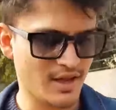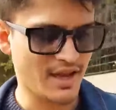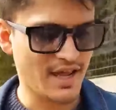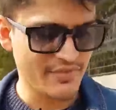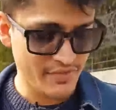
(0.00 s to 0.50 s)

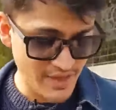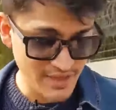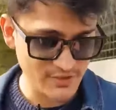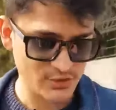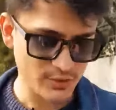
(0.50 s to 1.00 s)
And I
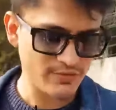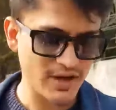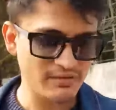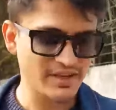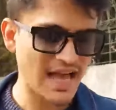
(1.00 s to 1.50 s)
think so
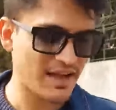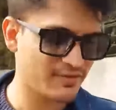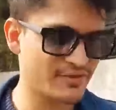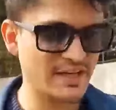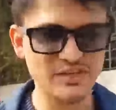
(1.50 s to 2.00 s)
far we
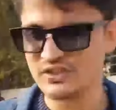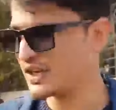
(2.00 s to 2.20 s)
have reached